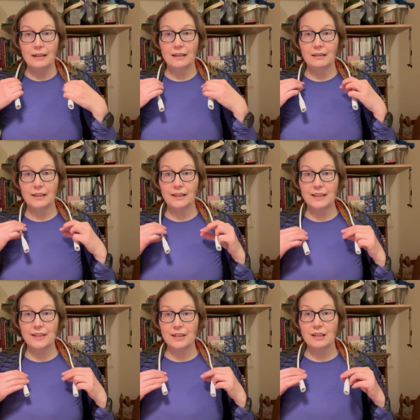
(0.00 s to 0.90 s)
like
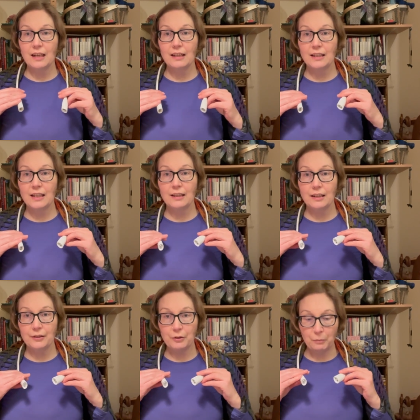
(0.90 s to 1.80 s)
this, and then
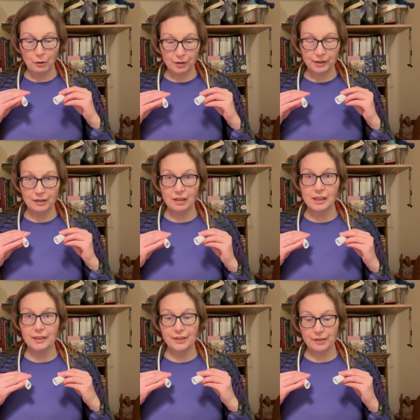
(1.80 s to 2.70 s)
you point the
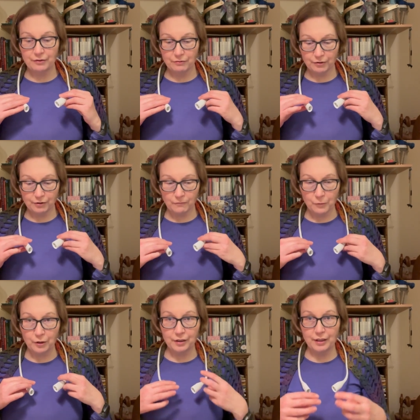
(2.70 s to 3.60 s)
lights to your
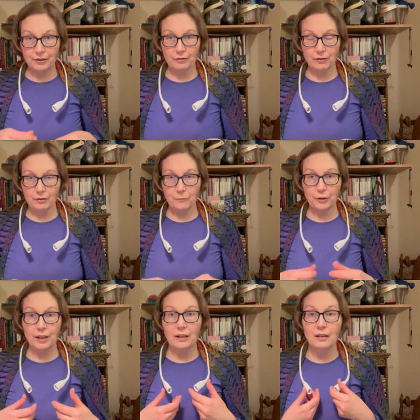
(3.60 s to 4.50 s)
work that you're
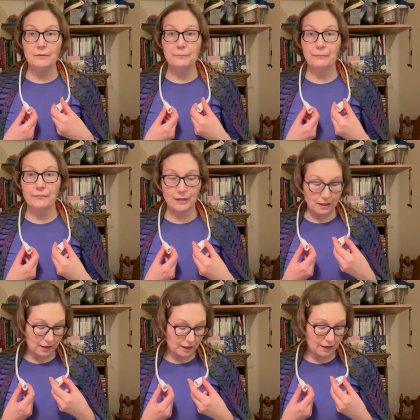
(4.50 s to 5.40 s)
working on,
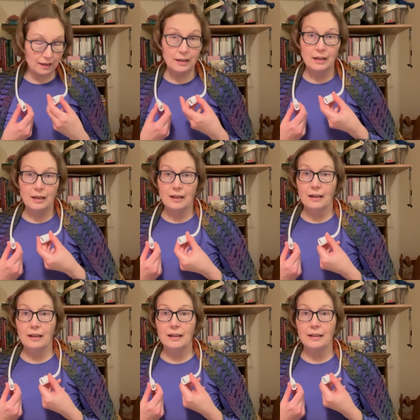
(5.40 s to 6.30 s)
and
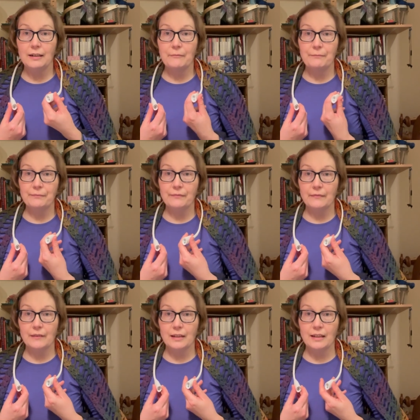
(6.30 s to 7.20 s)

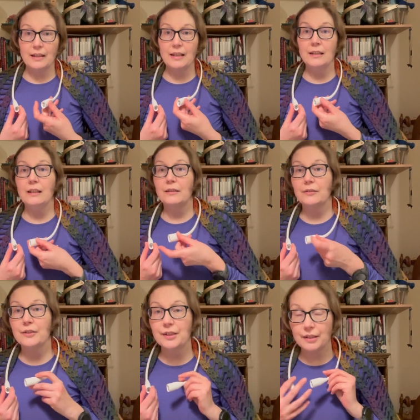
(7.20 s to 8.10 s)
then
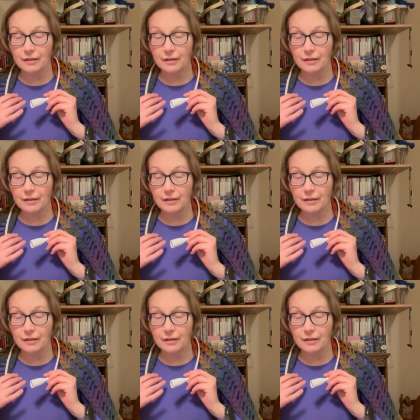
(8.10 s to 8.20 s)
there's